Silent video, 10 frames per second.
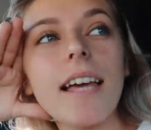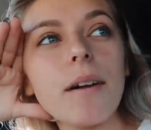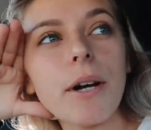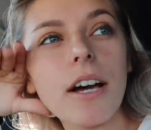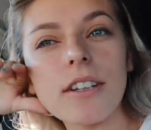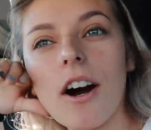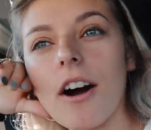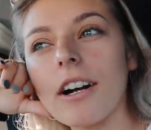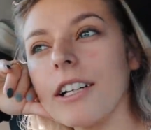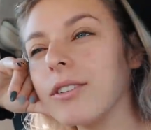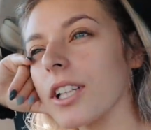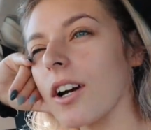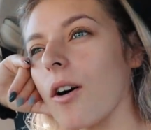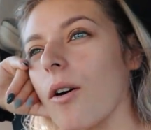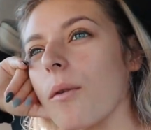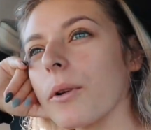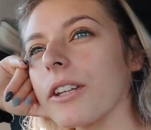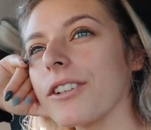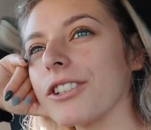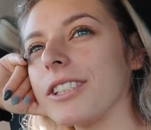Then we got in the car and he was like, Oh, I'm really
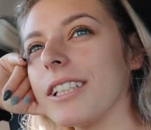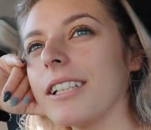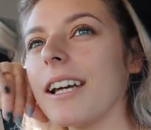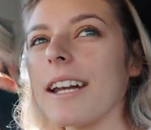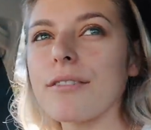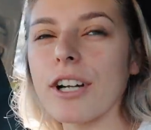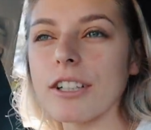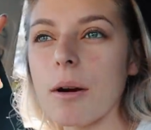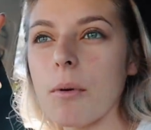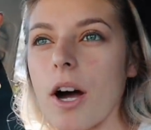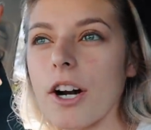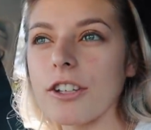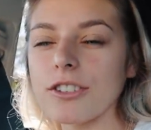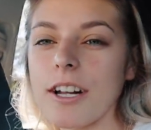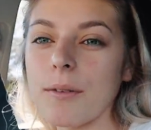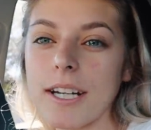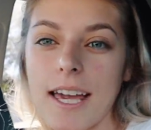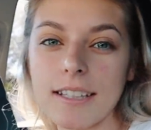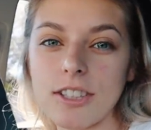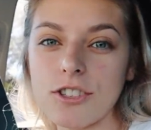thirsty and I forgot to grab water. So now we're at a
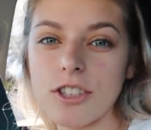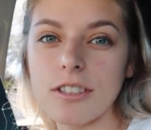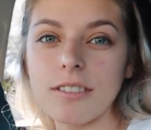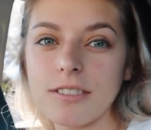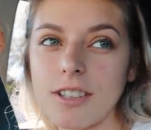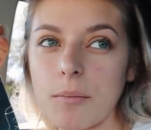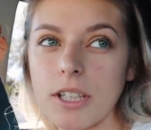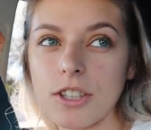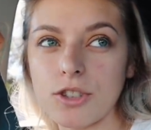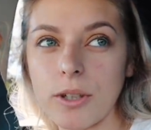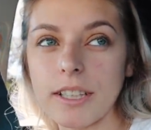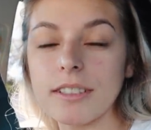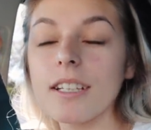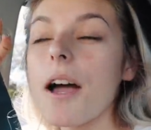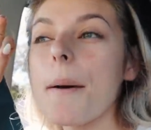gas station stopping to get drinks.